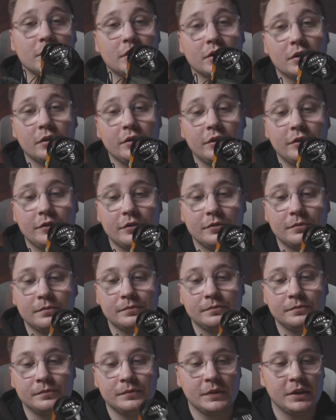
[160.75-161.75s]
cars,
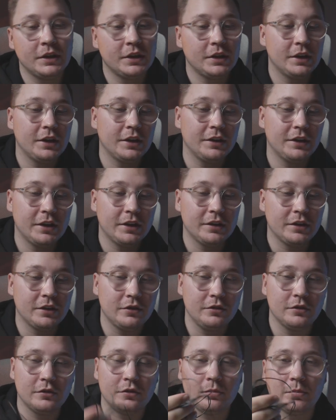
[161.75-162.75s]
and then I
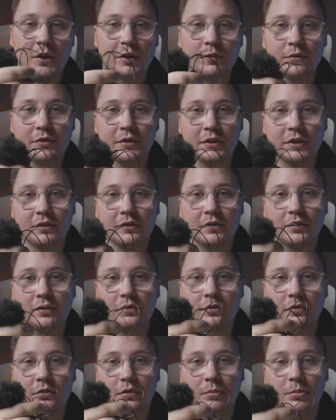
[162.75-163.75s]
just mount this
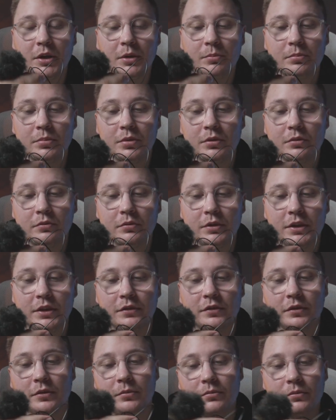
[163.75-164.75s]
to the bumper with
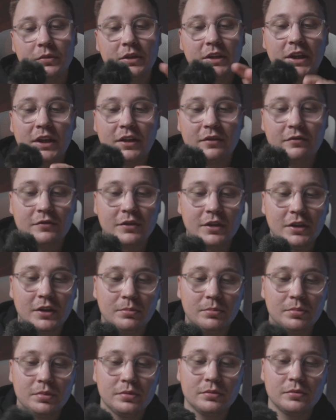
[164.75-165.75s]
some gaff
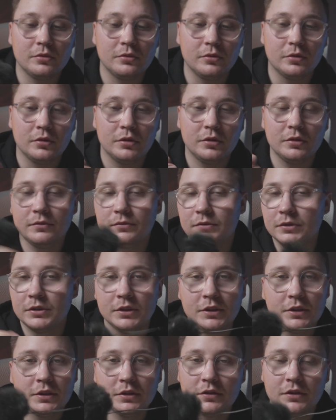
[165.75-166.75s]
tape or
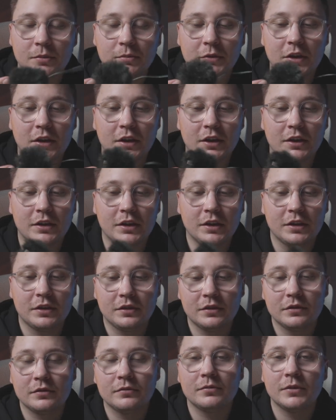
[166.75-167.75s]
something like
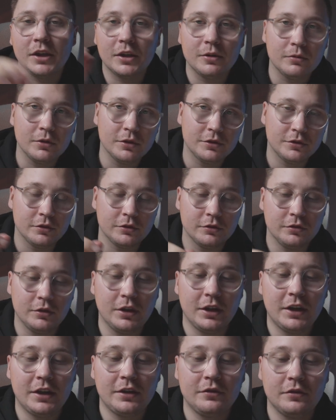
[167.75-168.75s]
that. I will show you
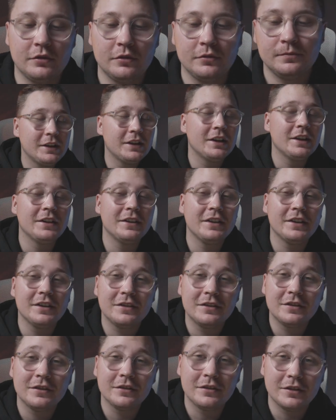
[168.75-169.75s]
later. And
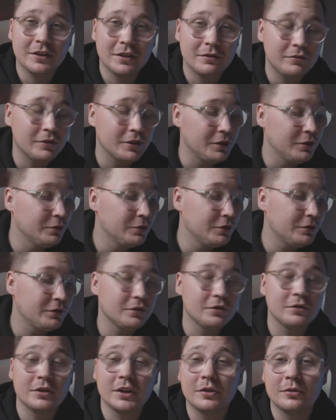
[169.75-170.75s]
that's the stuff I use
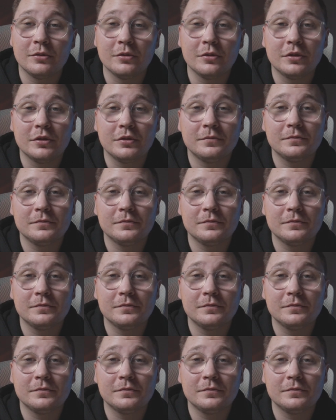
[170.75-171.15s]
to record